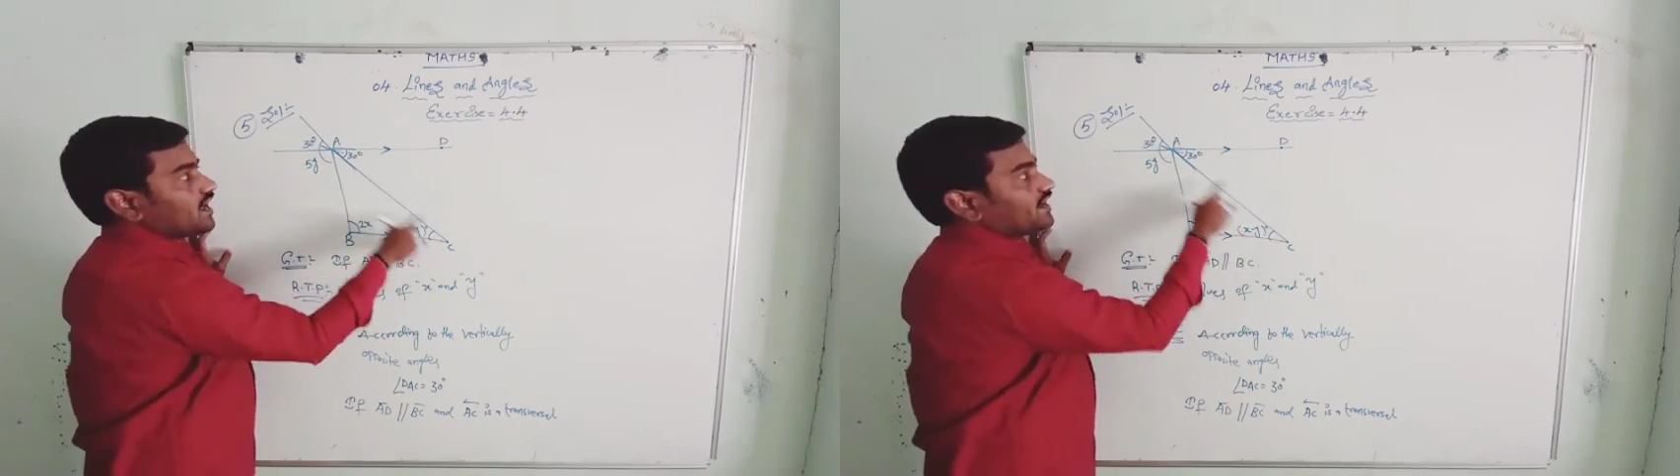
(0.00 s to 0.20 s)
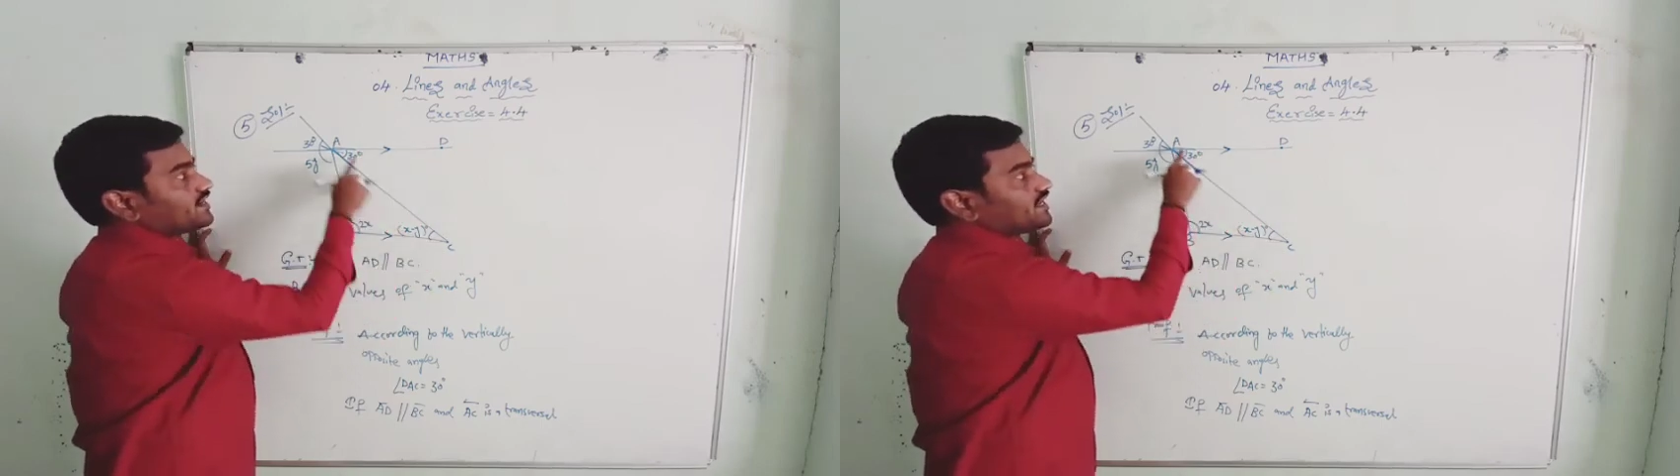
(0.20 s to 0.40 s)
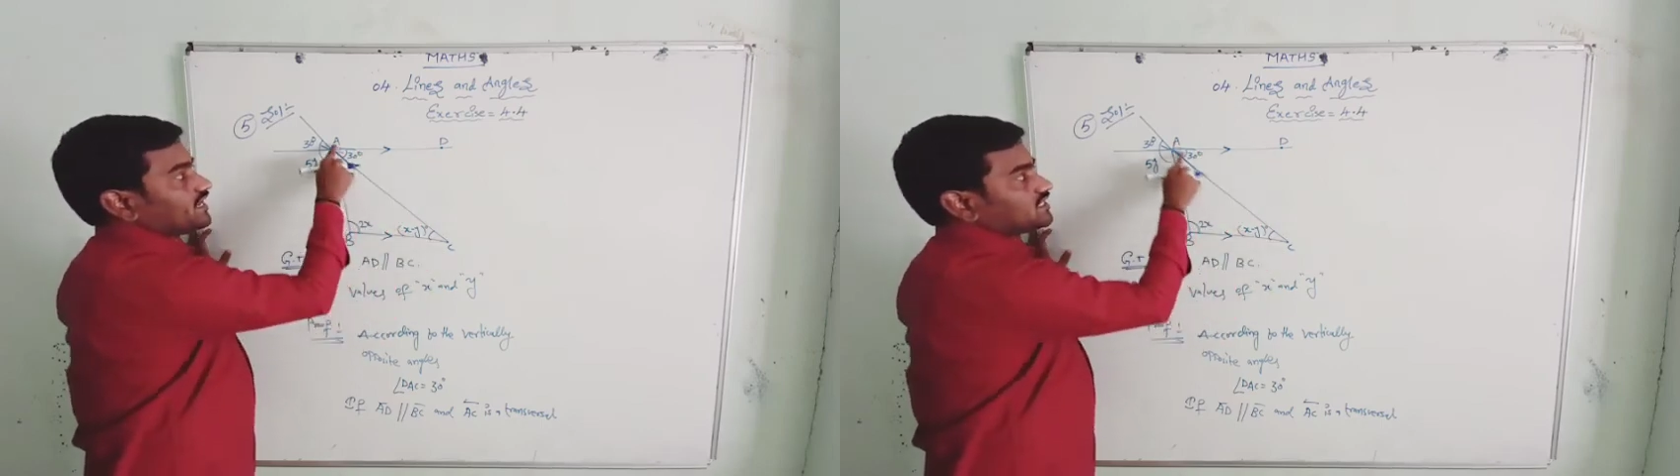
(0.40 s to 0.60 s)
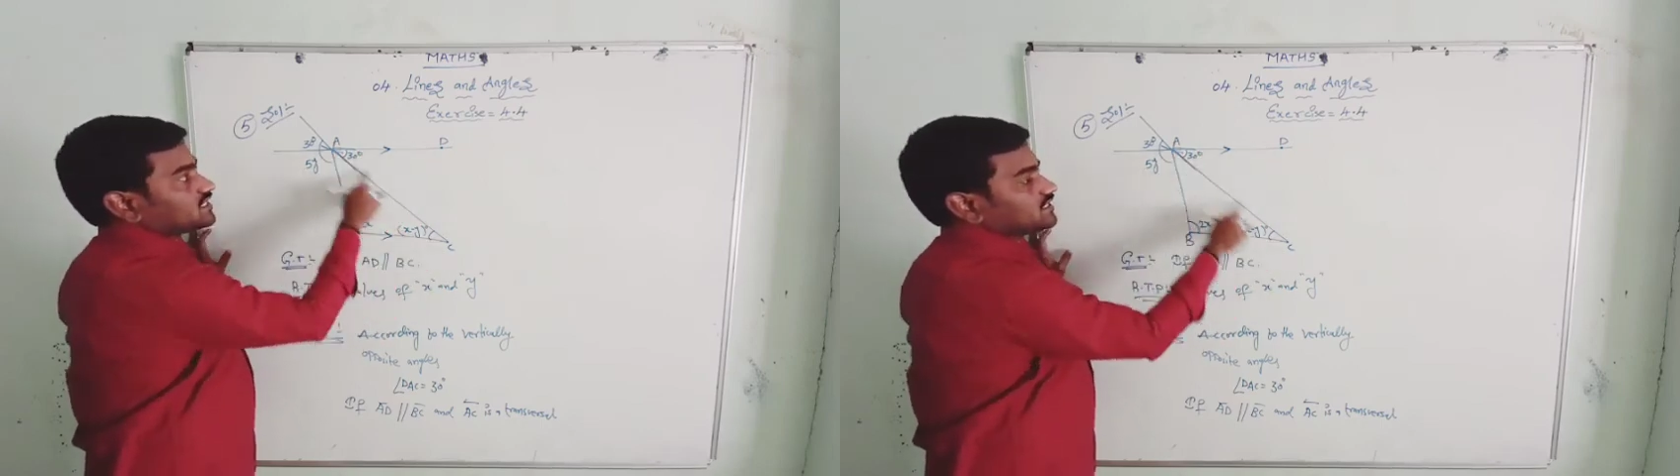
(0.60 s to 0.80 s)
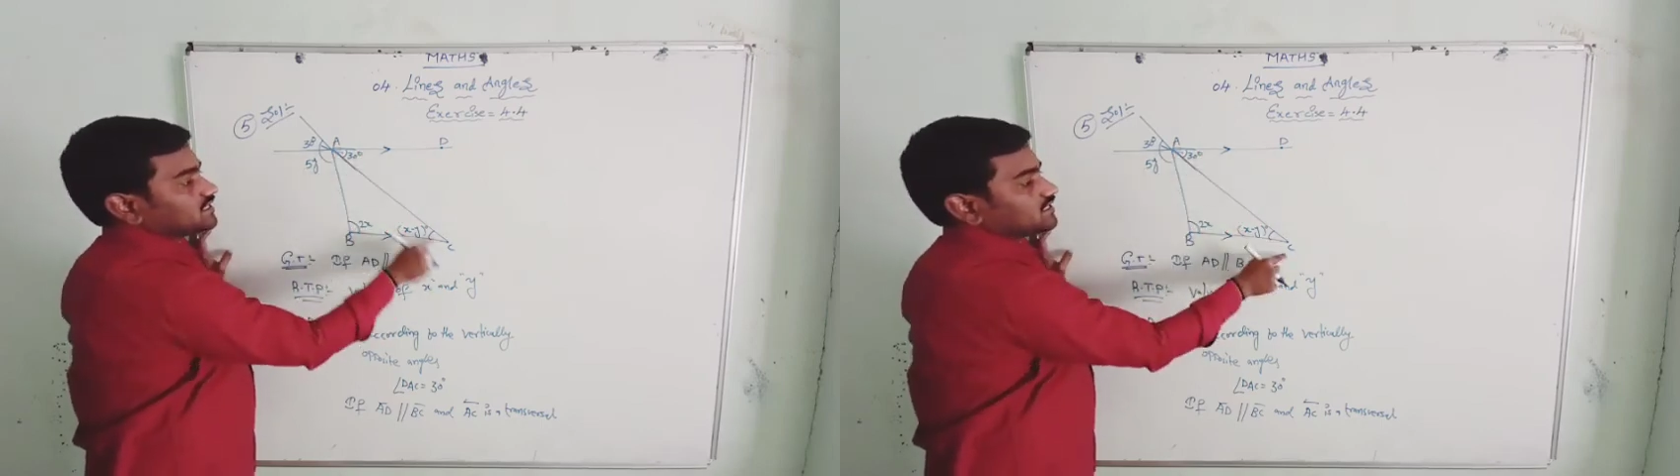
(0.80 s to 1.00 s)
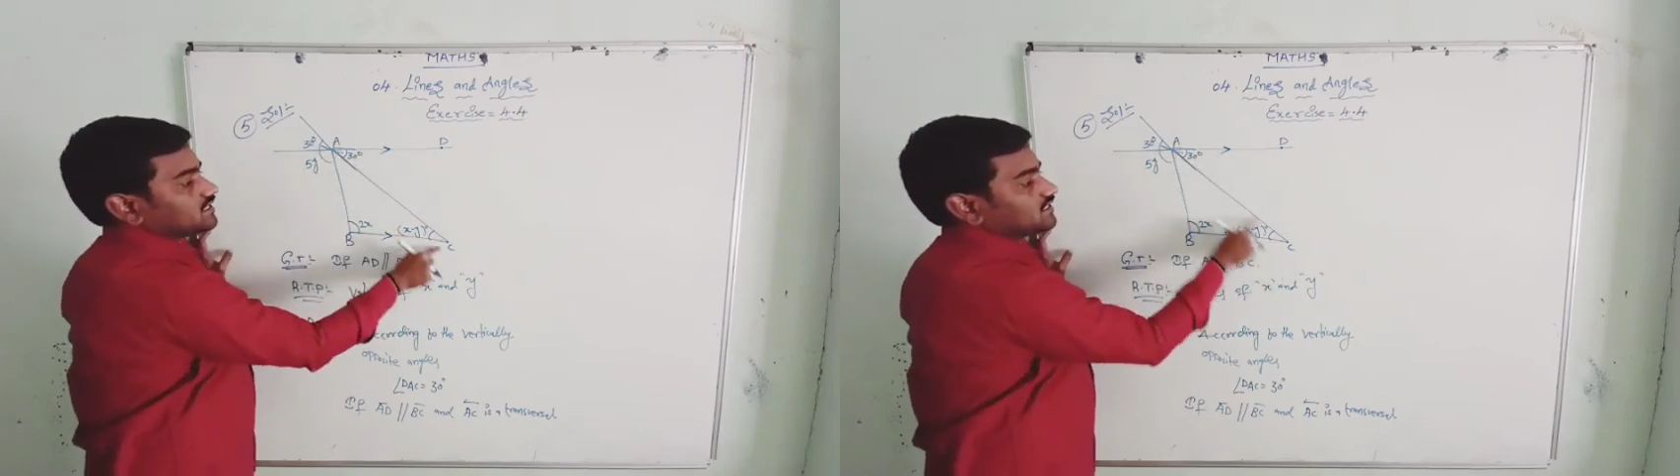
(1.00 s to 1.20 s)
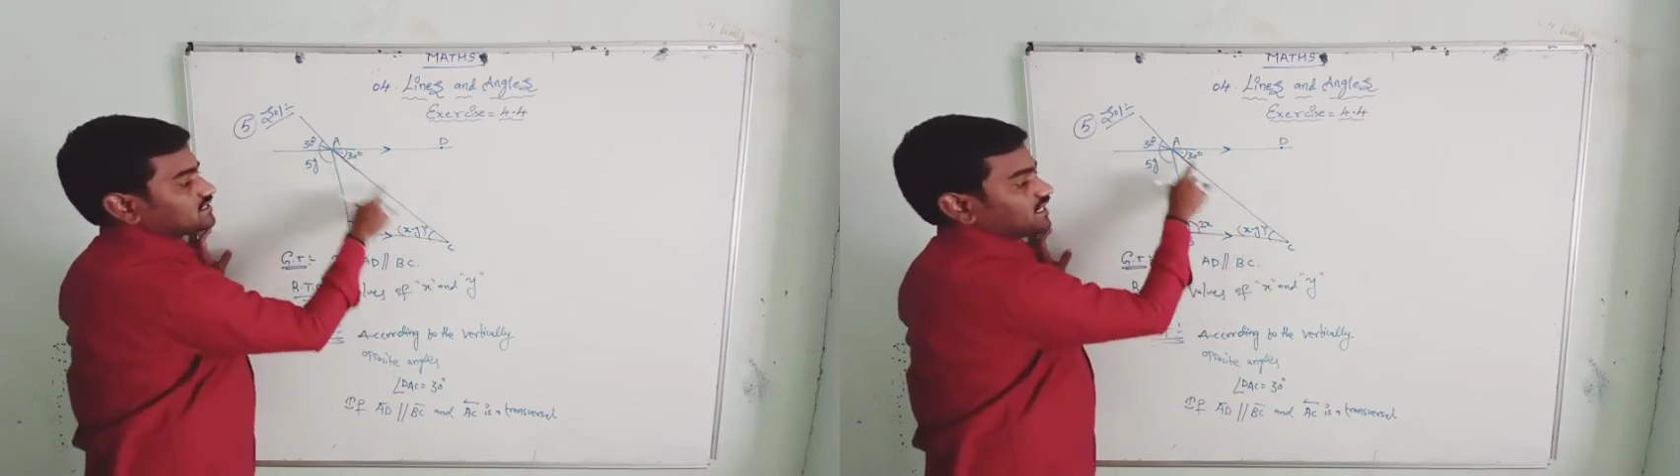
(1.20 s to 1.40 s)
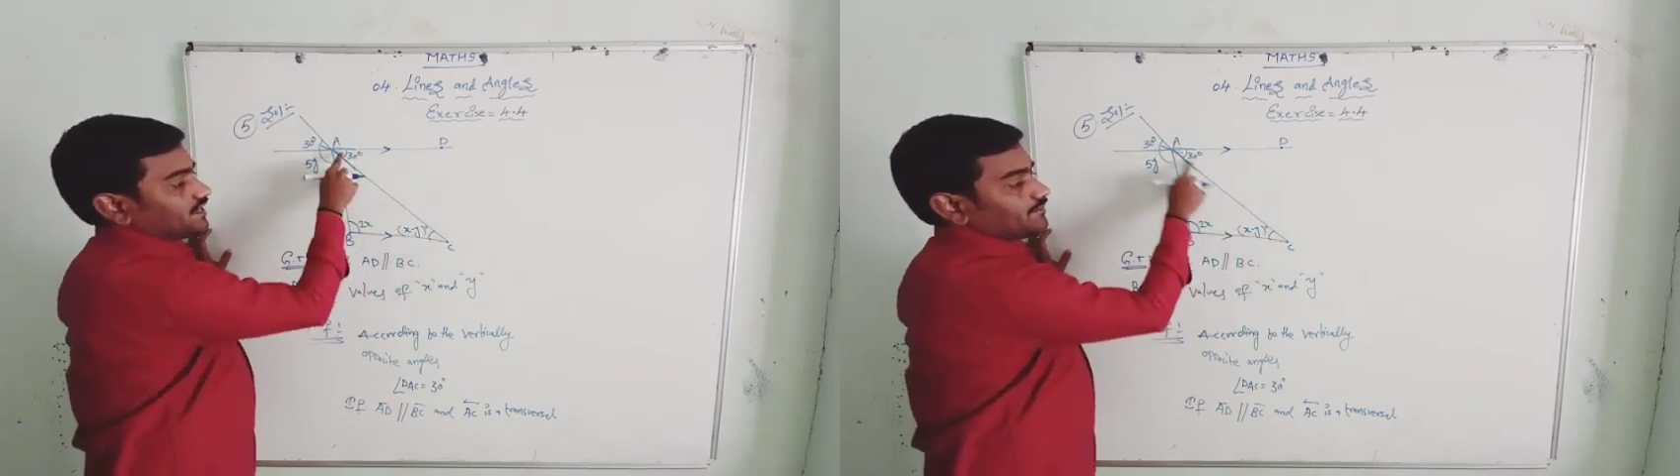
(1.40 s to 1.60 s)
and AC
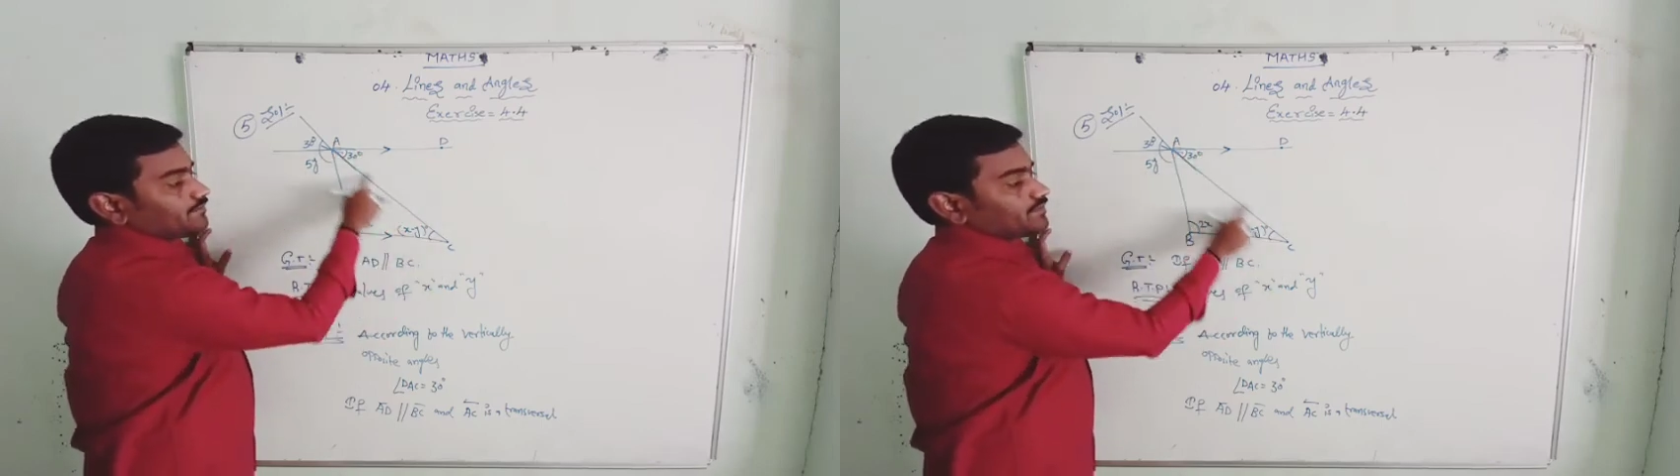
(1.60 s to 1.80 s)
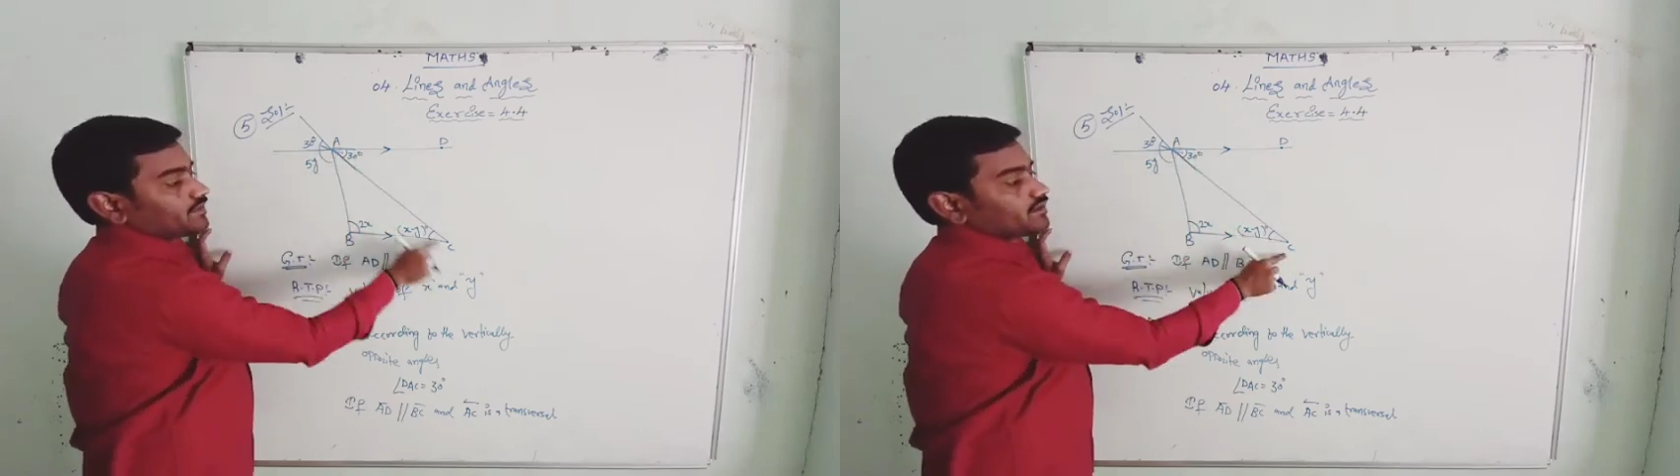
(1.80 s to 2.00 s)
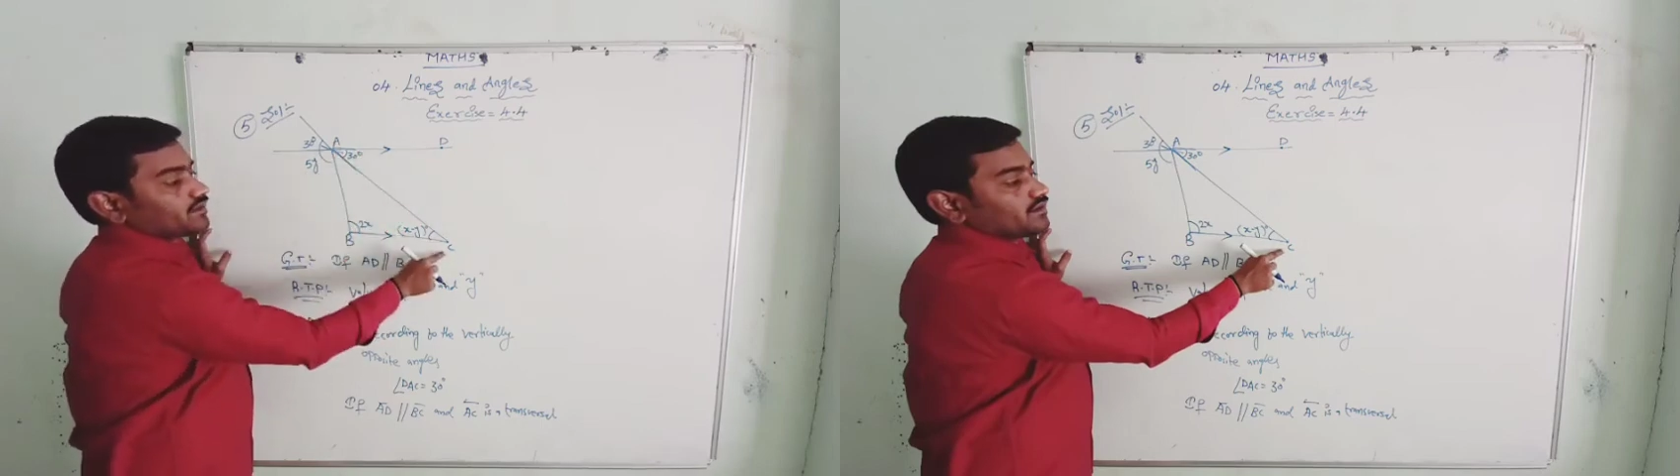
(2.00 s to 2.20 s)
is a